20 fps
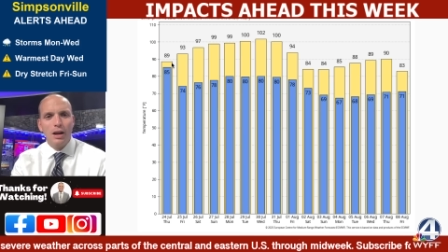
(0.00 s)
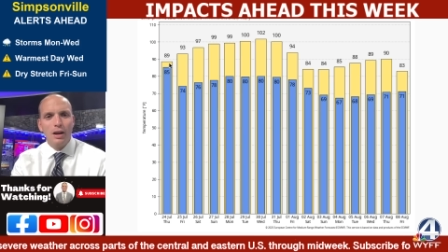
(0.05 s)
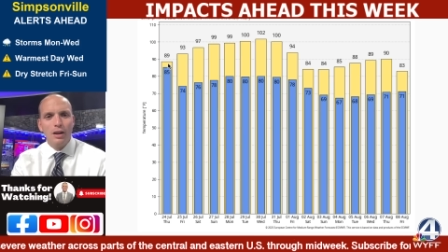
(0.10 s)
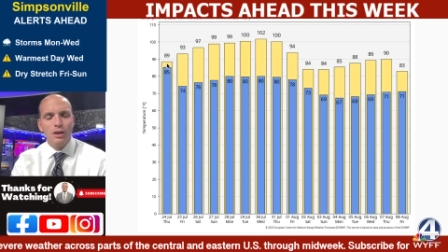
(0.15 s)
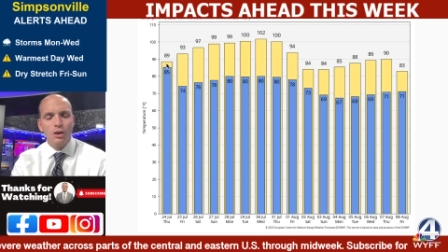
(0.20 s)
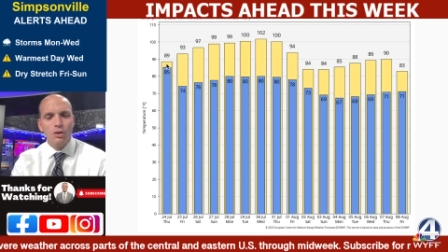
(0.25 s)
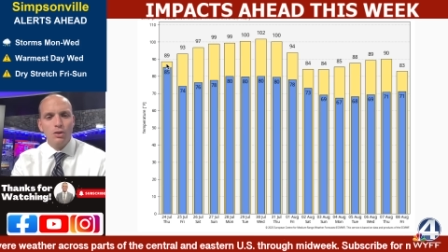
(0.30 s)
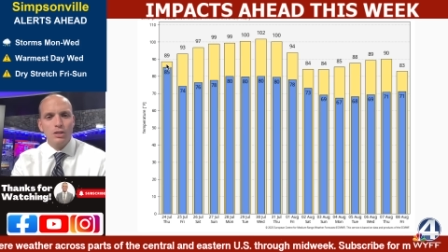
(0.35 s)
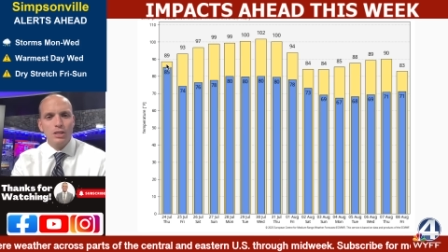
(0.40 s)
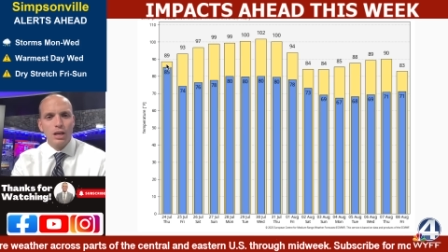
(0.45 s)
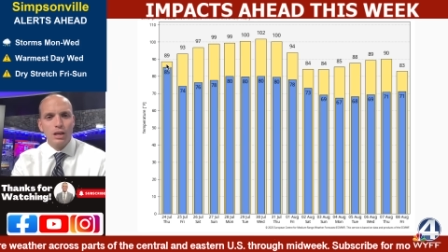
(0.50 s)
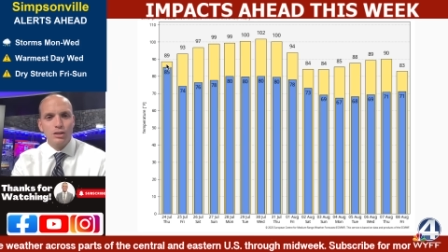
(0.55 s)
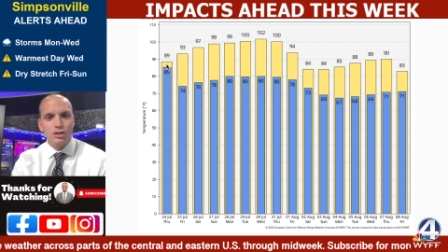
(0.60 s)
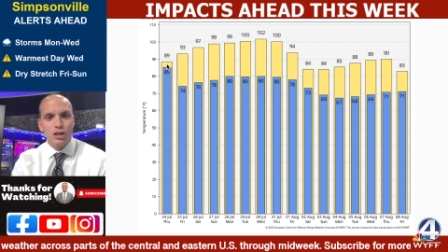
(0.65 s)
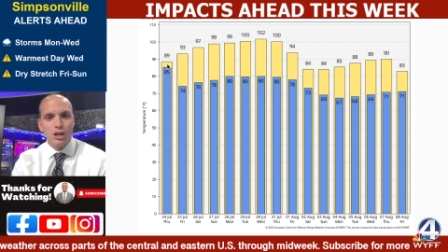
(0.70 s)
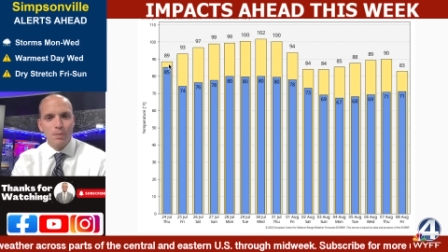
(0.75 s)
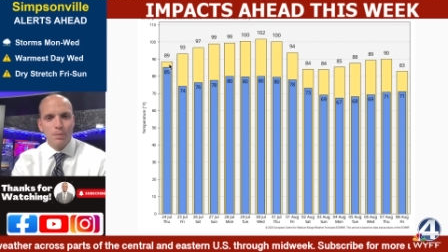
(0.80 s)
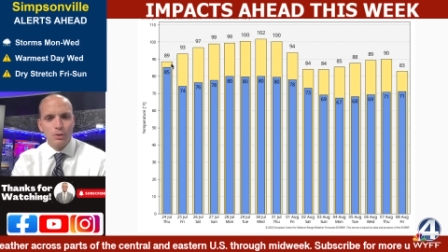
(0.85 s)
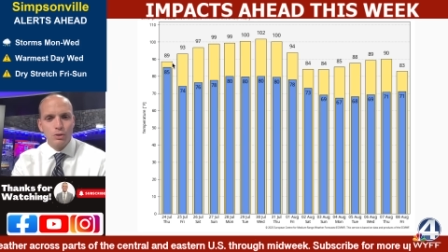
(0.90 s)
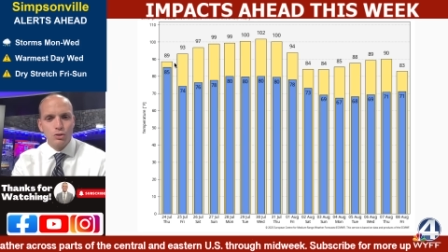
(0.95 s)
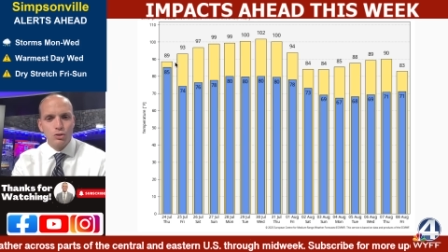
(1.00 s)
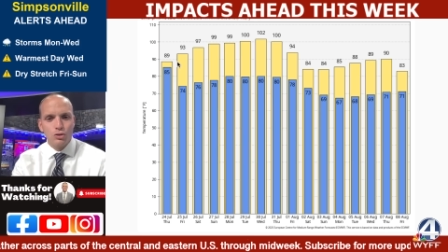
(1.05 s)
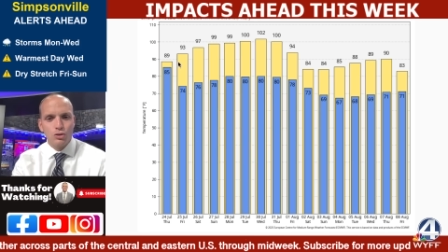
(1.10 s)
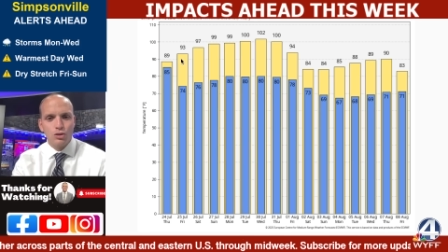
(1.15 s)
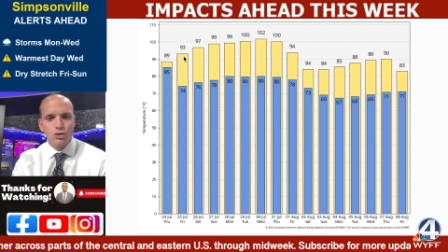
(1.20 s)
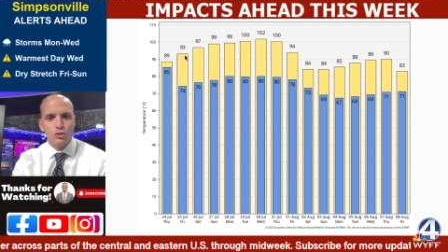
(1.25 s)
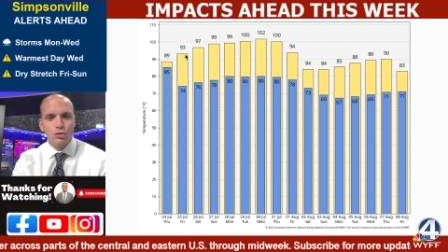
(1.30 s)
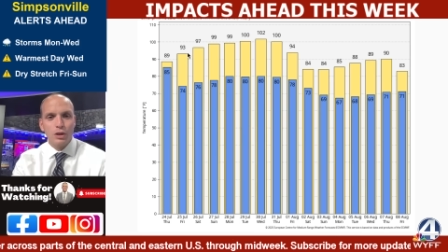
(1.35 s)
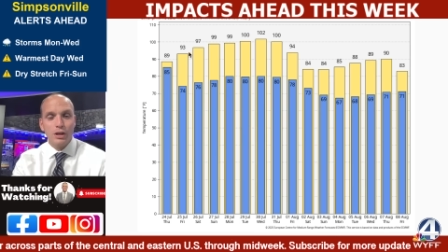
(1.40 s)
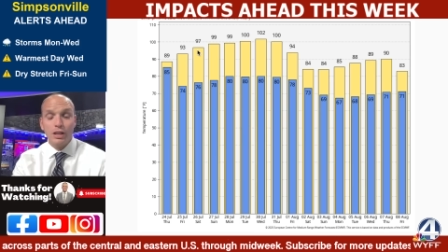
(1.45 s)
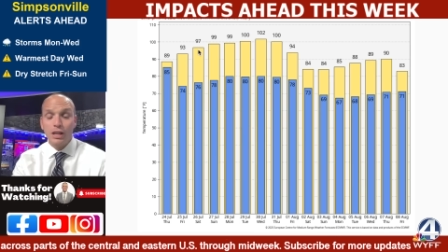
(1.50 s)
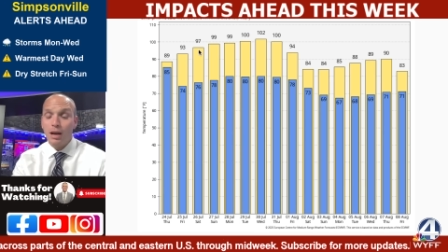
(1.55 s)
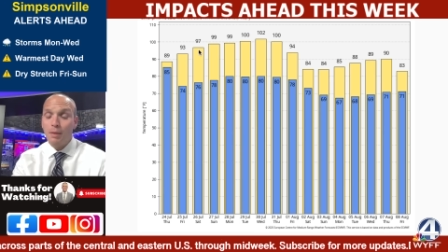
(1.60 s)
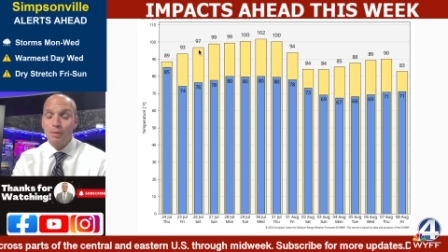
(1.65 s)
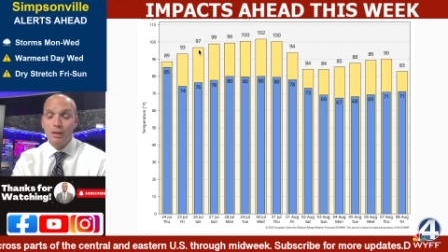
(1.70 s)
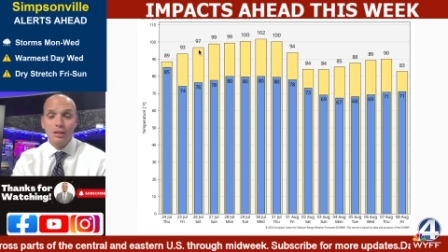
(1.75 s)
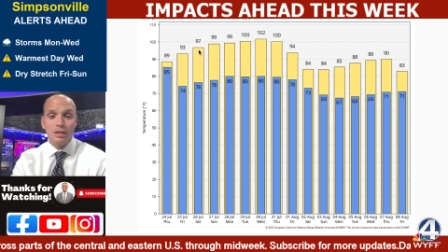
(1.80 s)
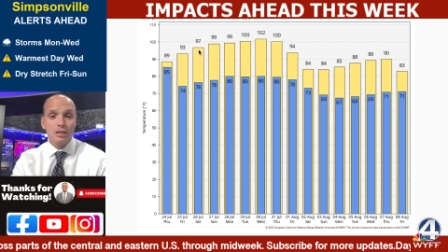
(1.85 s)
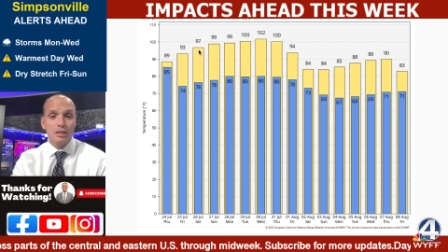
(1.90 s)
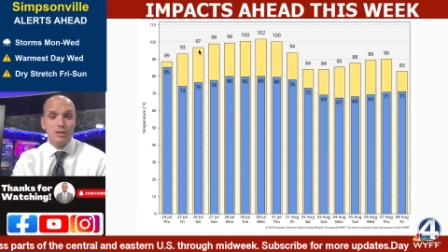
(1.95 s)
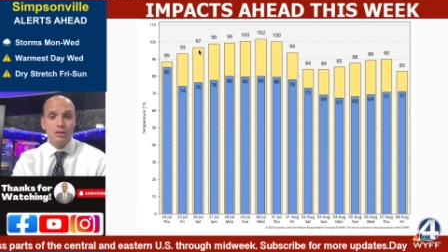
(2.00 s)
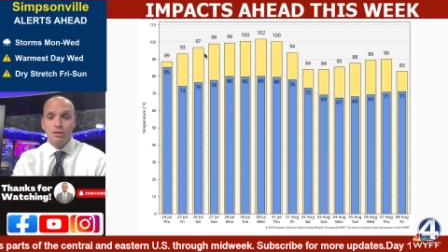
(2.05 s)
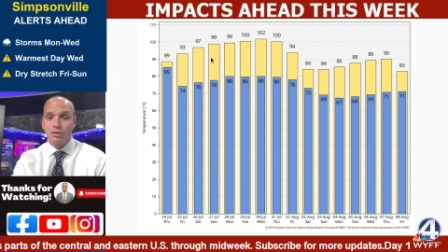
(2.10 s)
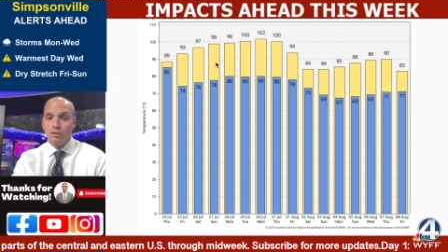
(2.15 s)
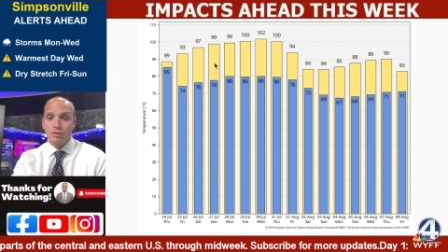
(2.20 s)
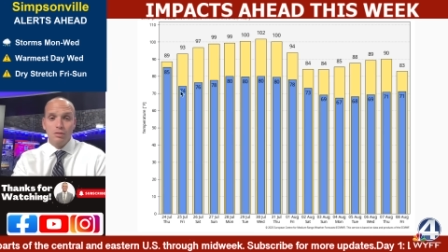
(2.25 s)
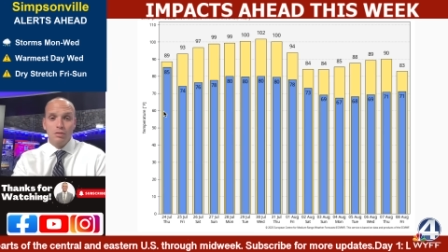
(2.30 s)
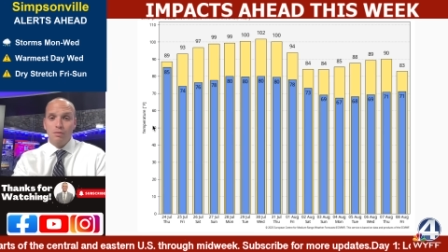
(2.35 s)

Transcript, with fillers: Notice how temperatures trend up. This is